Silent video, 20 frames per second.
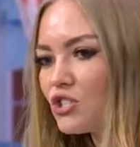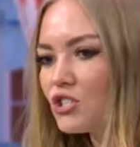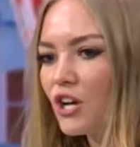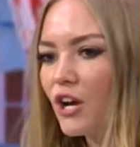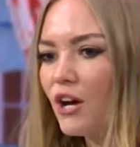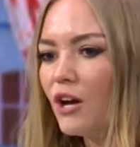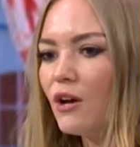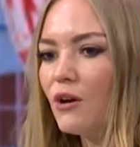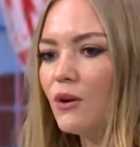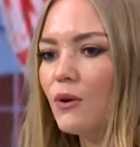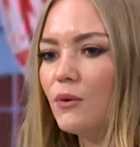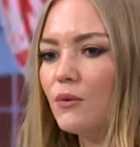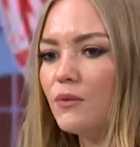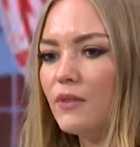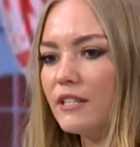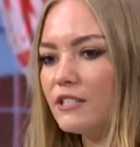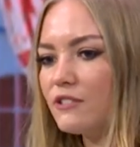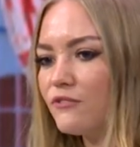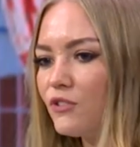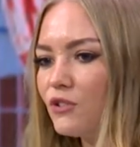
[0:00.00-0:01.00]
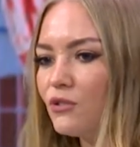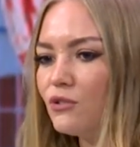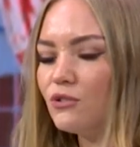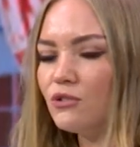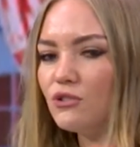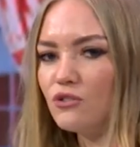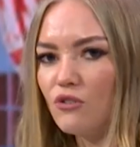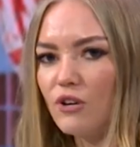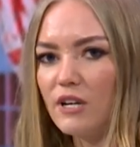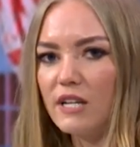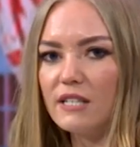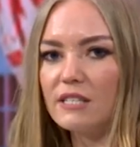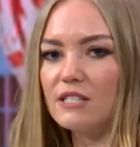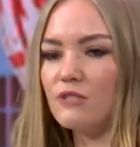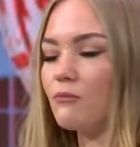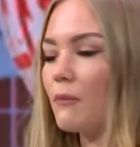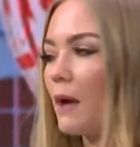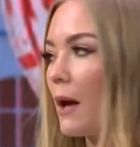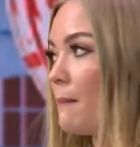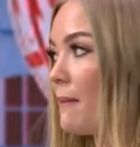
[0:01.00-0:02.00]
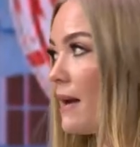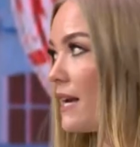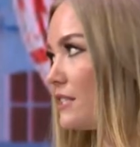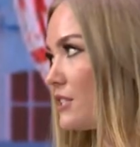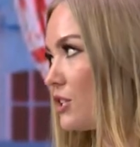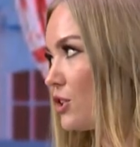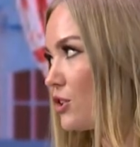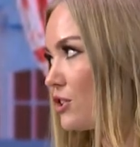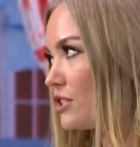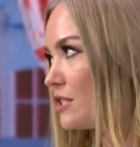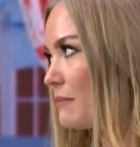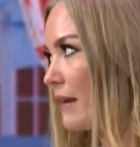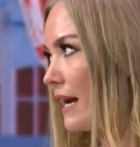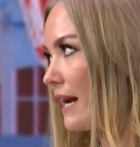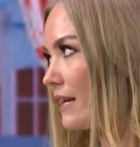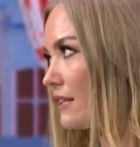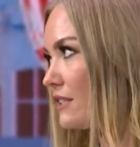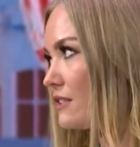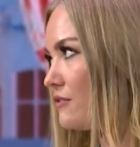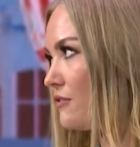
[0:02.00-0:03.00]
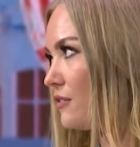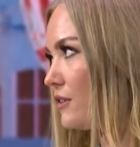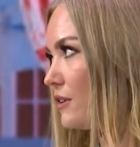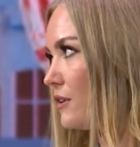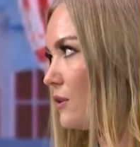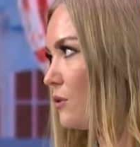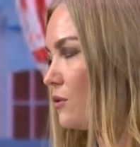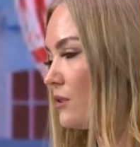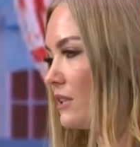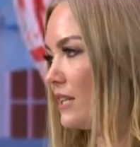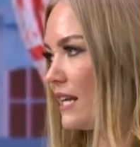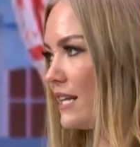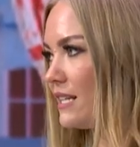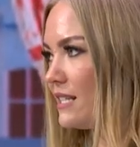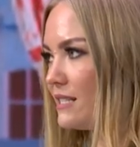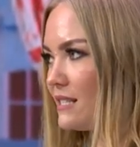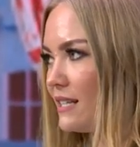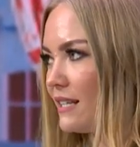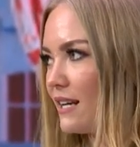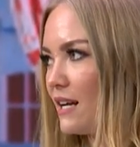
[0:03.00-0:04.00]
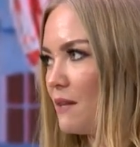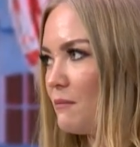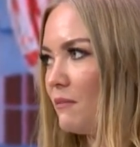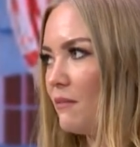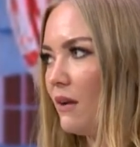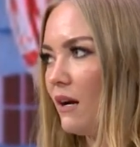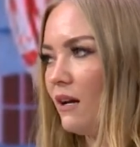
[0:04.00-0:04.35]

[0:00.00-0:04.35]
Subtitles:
show, there's food, drinks, amazing goodie bags for all the ladies that come